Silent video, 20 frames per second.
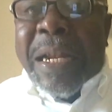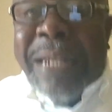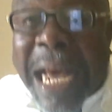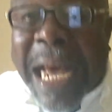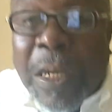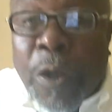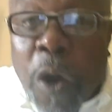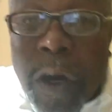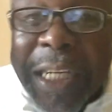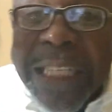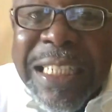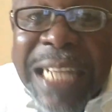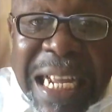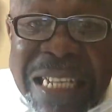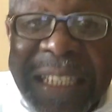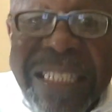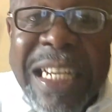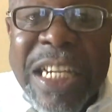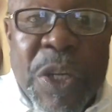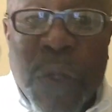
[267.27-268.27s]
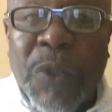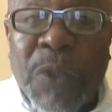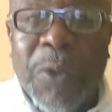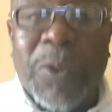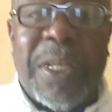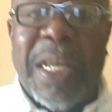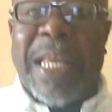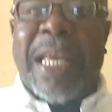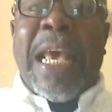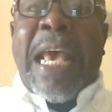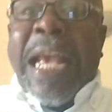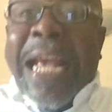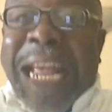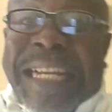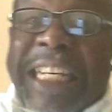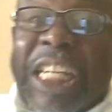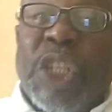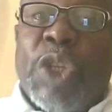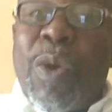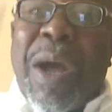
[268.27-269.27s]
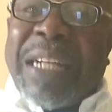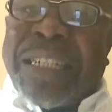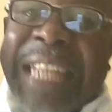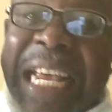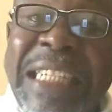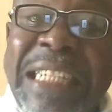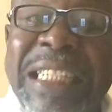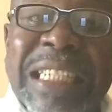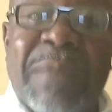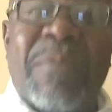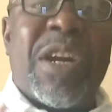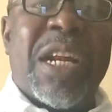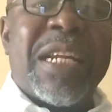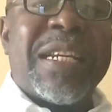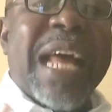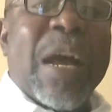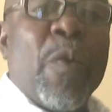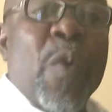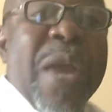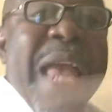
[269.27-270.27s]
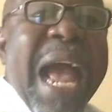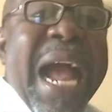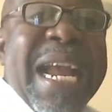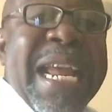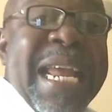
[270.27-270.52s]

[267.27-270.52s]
That God is answering you today. It is your testimony that we are